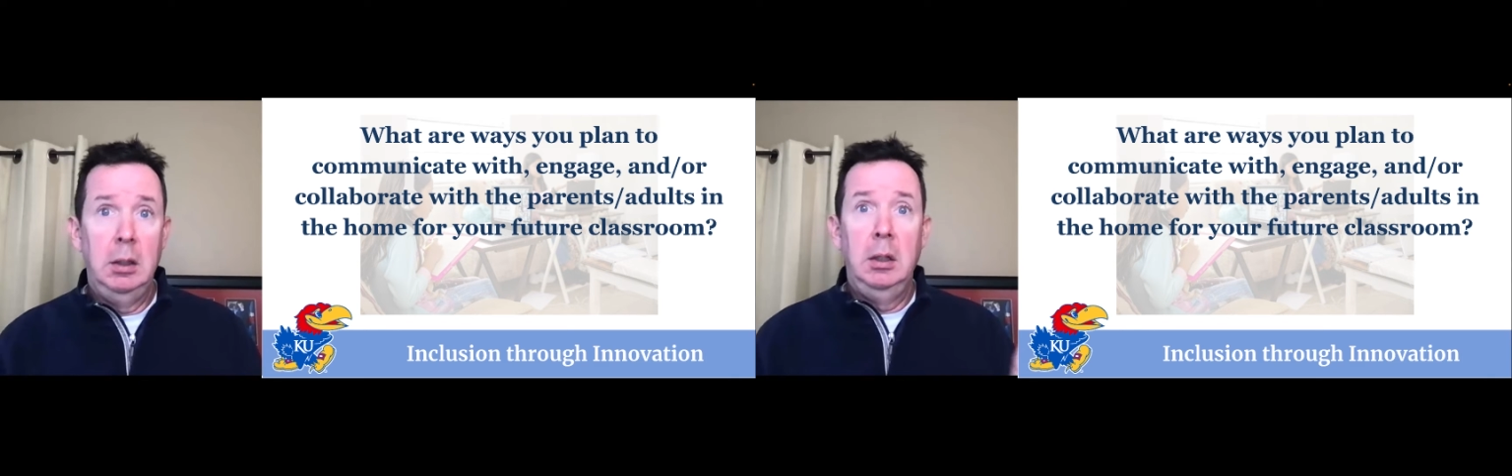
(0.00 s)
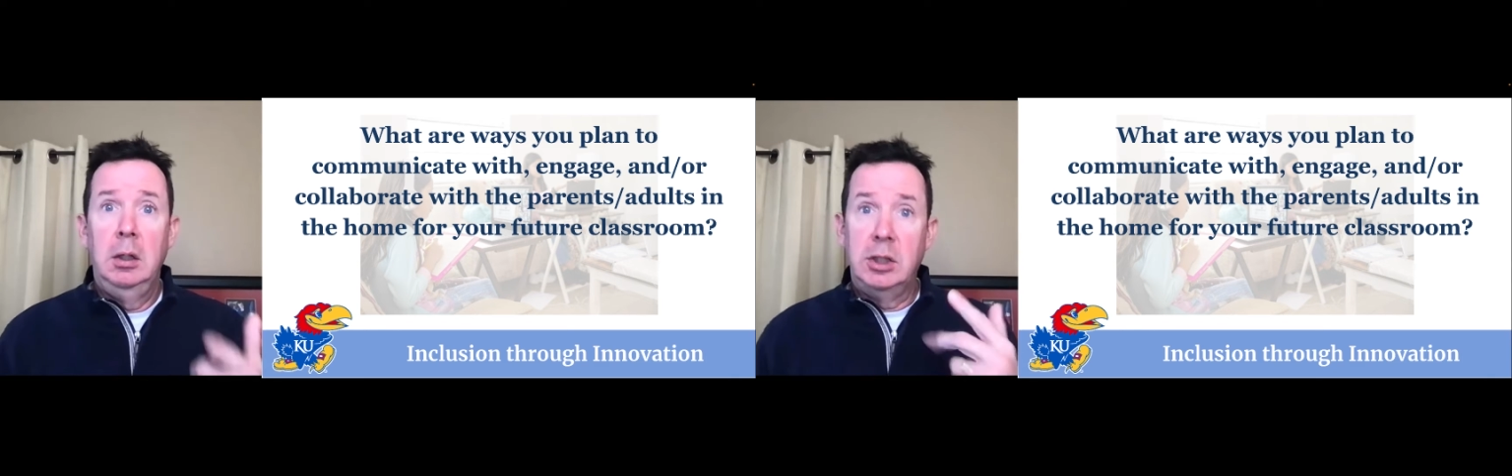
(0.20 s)

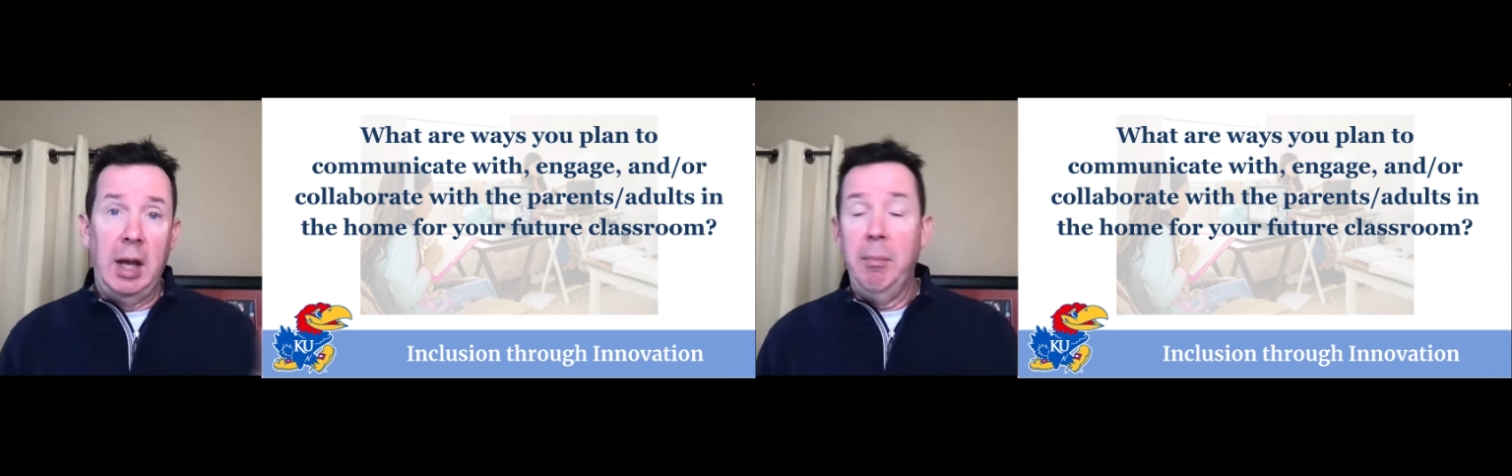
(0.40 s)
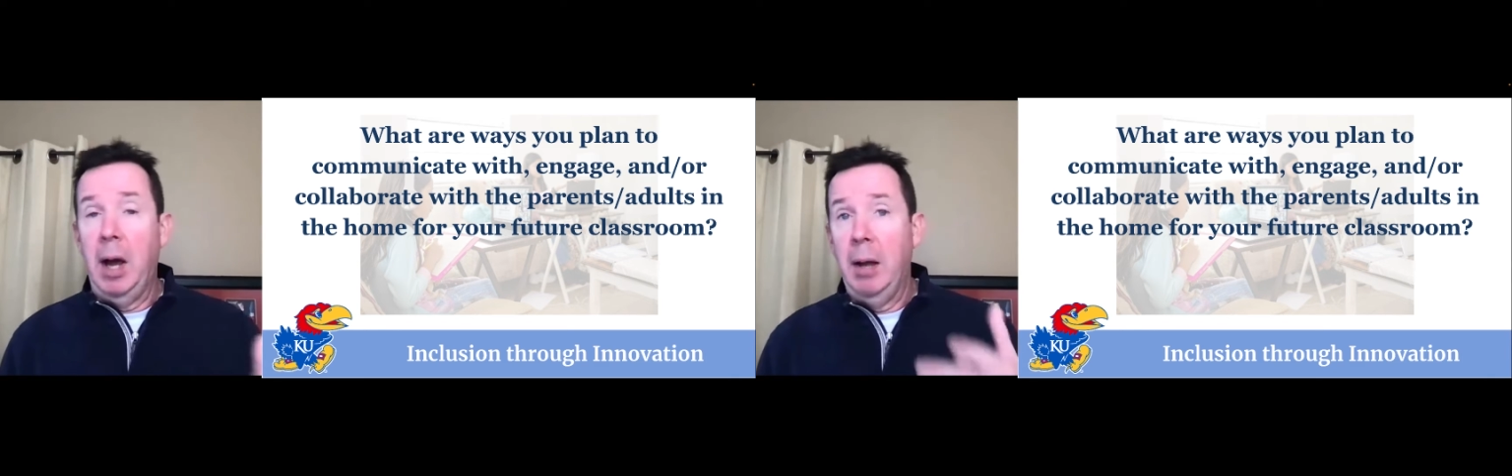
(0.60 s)

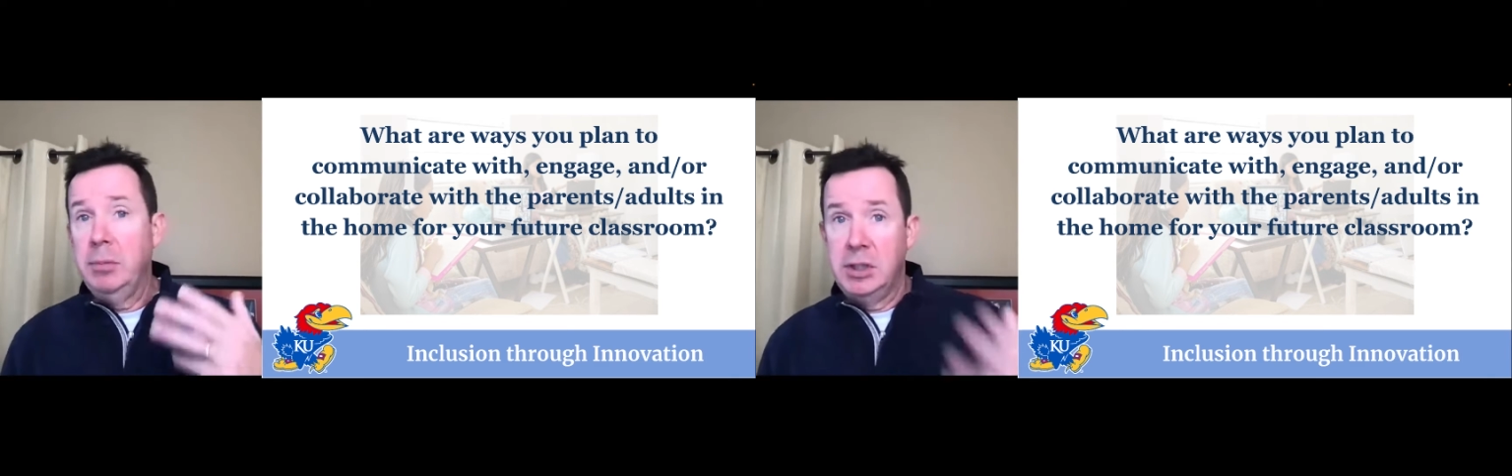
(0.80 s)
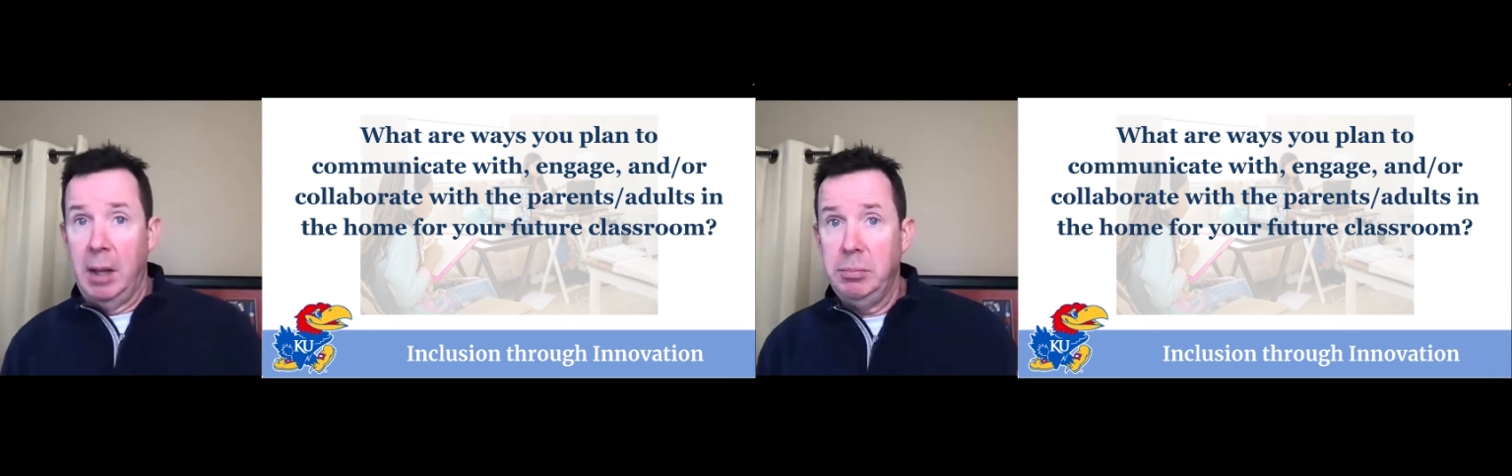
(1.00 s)
stepmom,
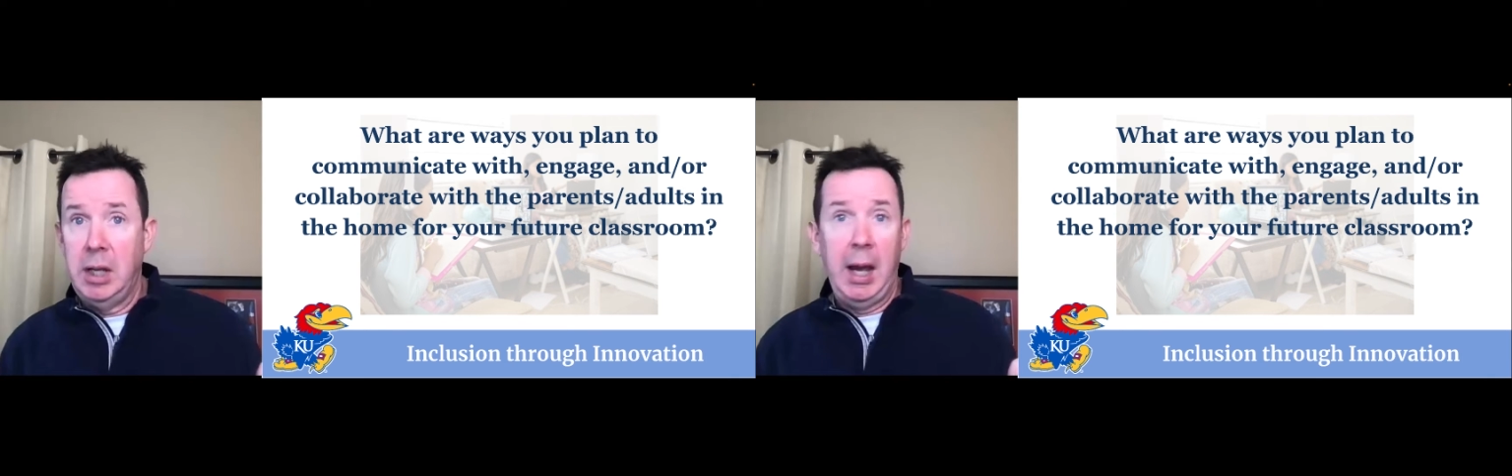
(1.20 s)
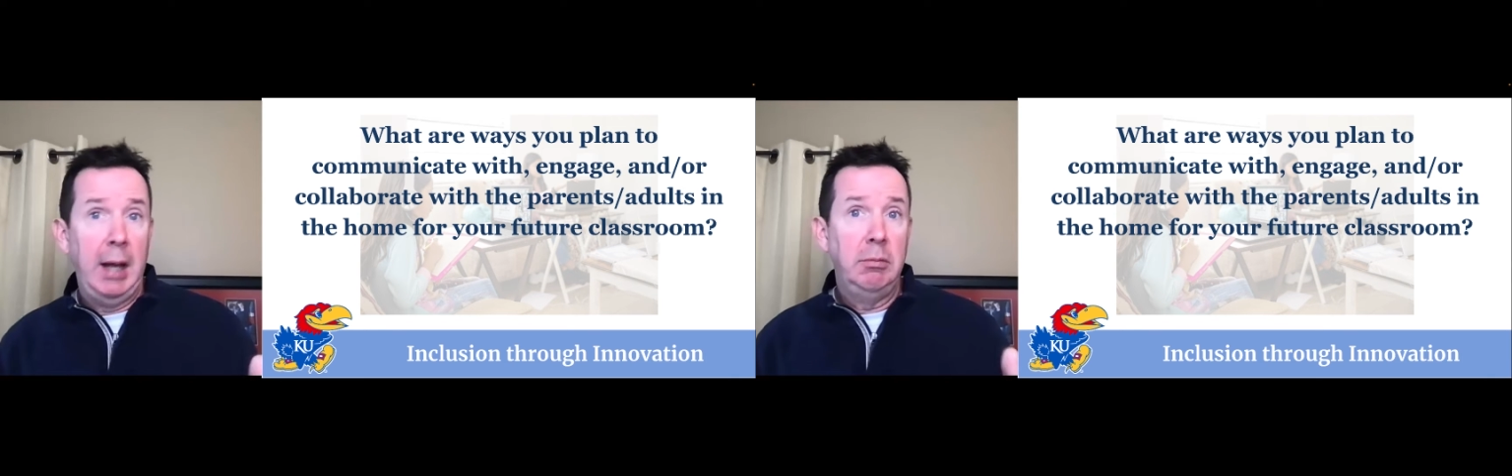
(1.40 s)
stepdad,